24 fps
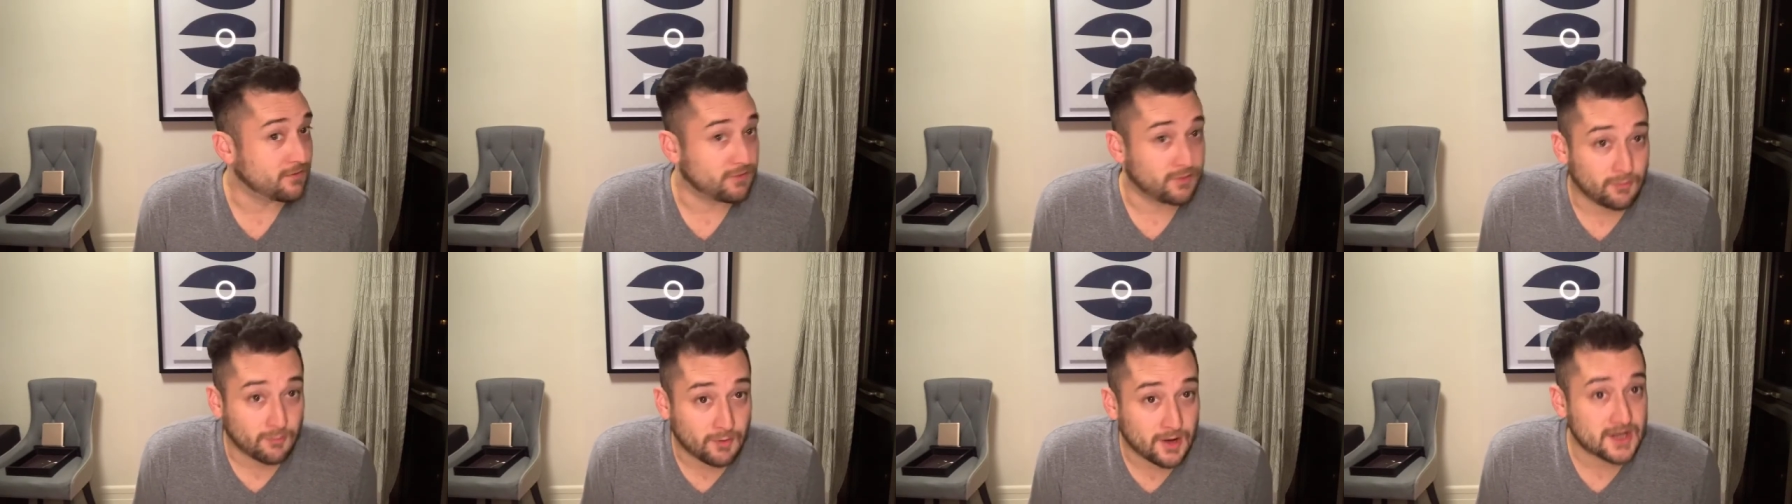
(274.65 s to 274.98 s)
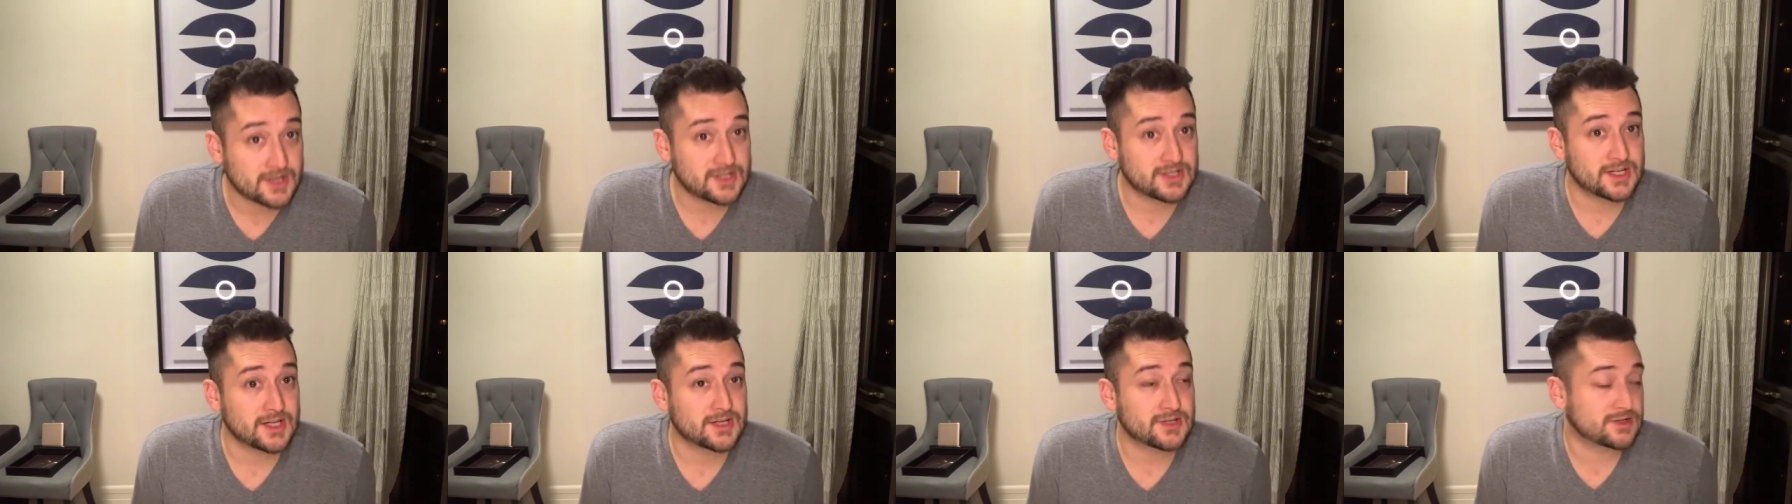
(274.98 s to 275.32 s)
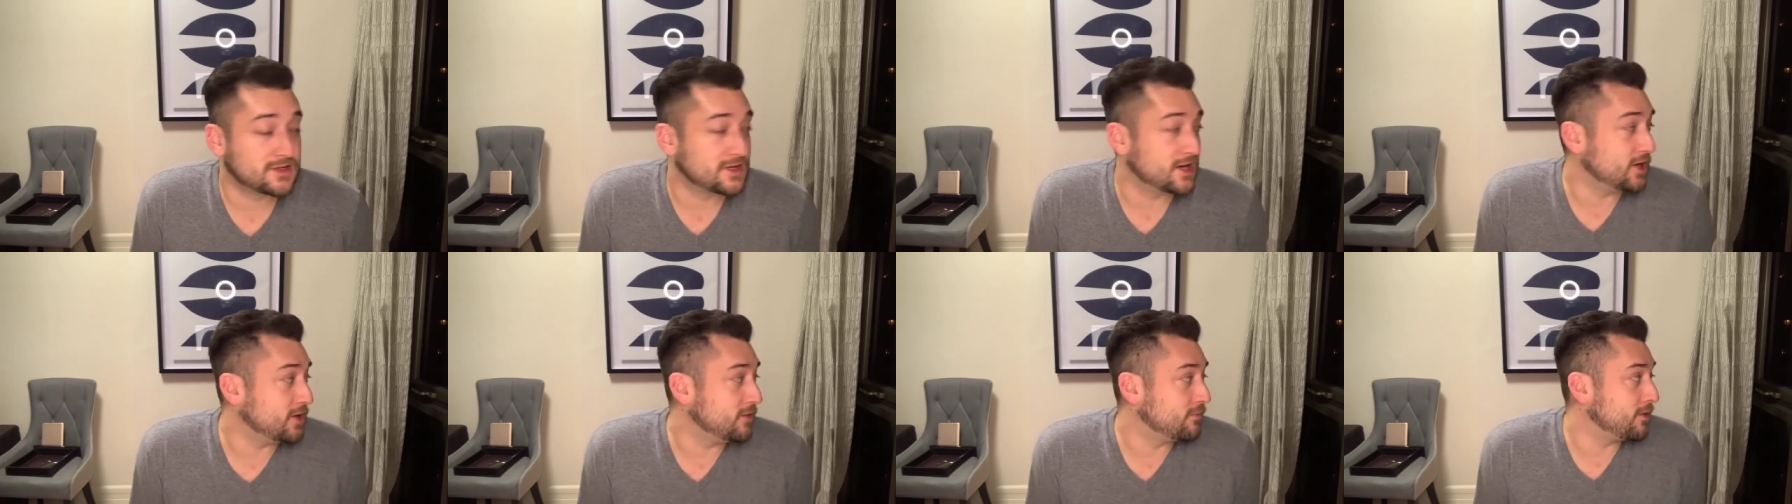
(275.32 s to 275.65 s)
you watched
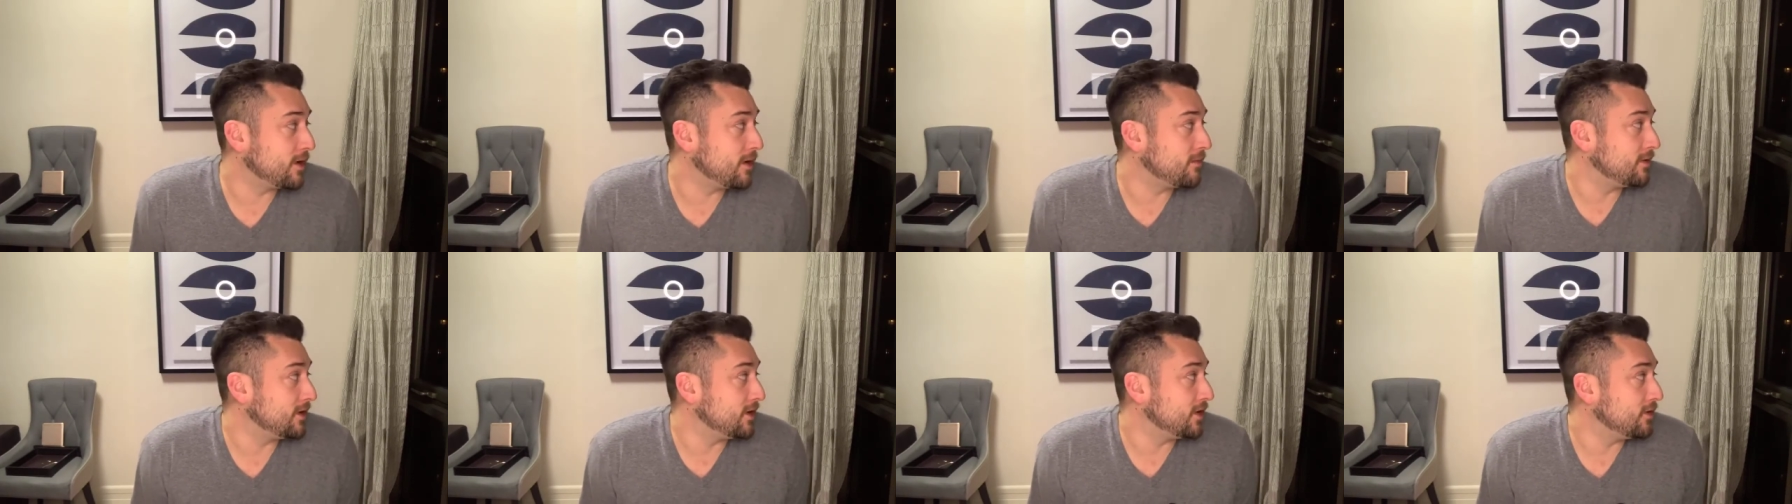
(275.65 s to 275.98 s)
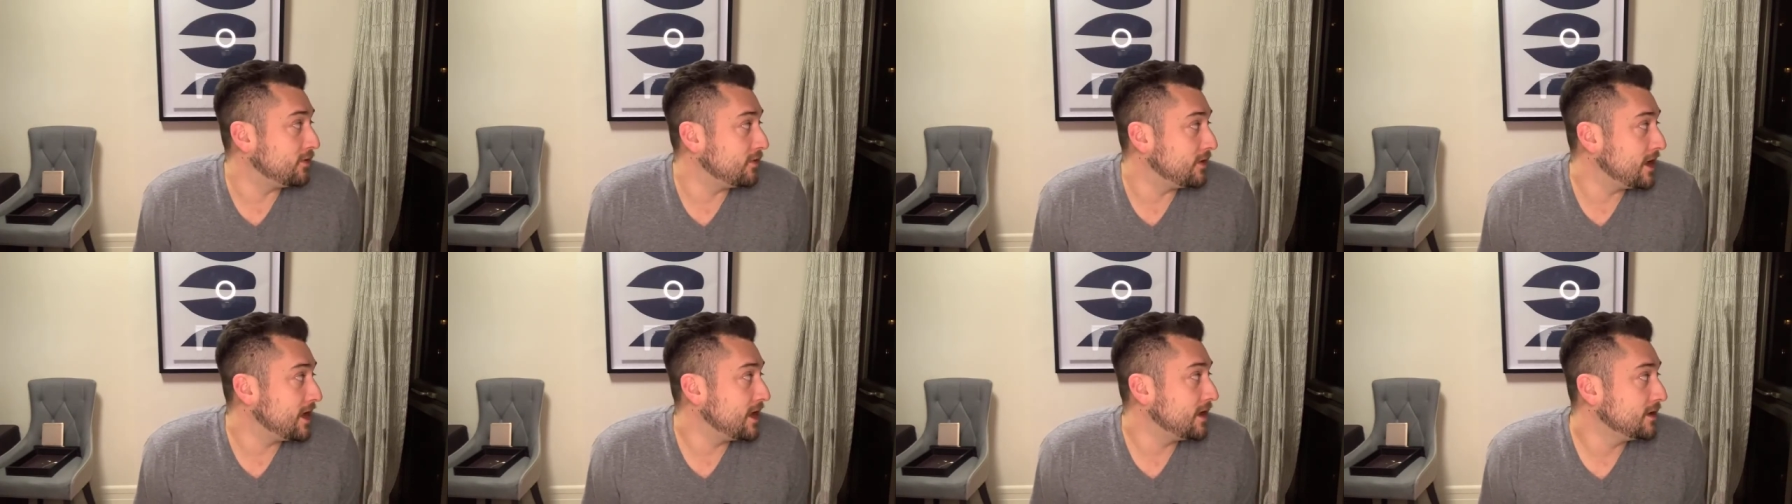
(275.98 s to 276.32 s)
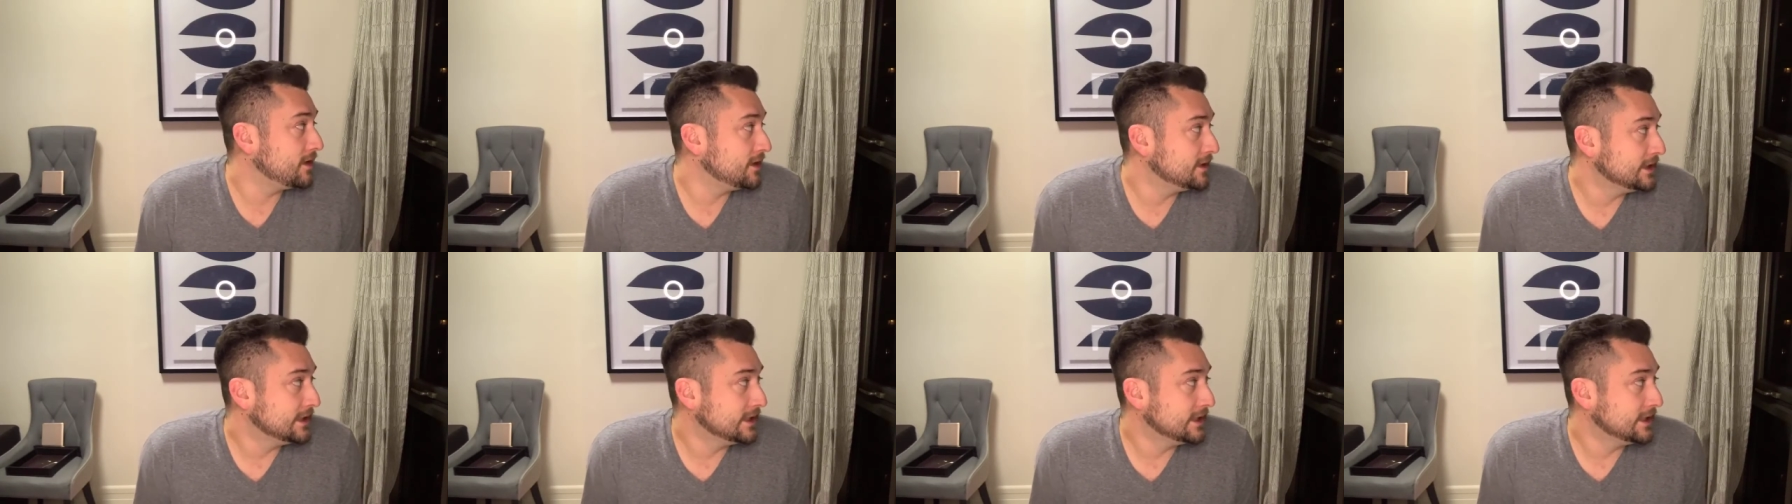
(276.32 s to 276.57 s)
yesterday, you probably knew that.